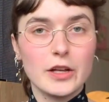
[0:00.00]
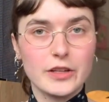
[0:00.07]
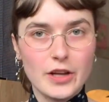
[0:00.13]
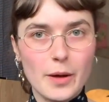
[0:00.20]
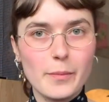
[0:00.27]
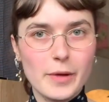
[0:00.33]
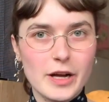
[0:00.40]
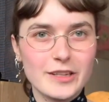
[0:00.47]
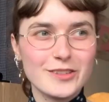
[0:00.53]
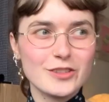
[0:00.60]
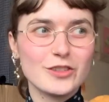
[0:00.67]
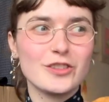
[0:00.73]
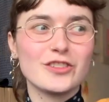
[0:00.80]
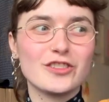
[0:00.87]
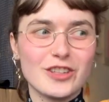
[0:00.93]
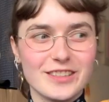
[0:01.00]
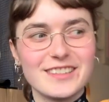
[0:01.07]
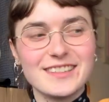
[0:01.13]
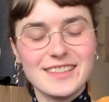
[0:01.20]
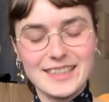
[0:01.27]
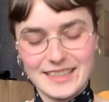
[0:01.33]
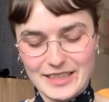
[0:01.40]
Not much,
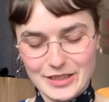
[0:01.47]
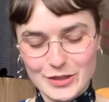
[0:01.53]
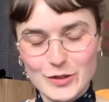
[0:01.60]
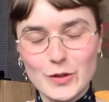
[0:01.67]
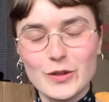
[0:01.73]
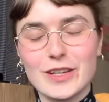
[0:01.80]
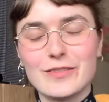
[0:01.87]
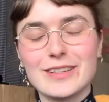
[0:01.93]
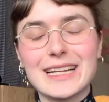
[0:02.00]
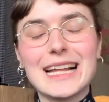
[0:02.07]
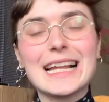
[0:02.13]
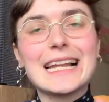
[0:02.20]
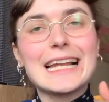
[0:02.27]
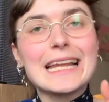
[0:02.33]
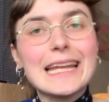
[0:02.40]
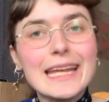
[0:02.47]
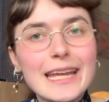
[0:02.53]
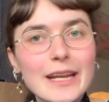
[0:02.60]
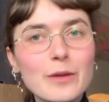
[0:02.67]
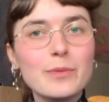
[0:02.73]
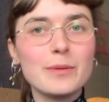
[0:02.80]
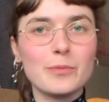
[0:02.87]
just a little, to give it a
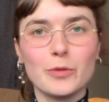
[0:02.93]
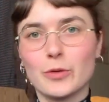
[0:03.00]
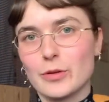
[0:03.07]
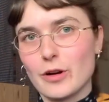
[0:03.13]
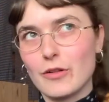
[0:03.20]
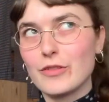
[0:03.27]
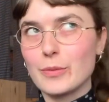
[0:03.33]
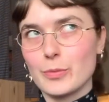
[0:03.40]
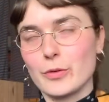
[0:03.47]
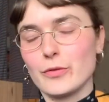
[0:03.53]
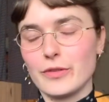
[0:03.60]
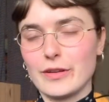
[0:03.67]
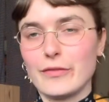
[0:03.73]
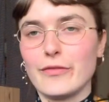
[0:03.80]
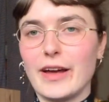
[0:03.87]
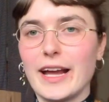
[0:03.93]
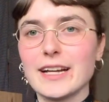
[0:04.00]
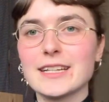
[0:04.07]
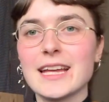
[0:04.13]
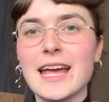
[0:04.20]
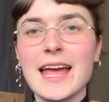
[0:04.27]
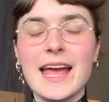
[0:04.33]
little bit more of the poofy effect.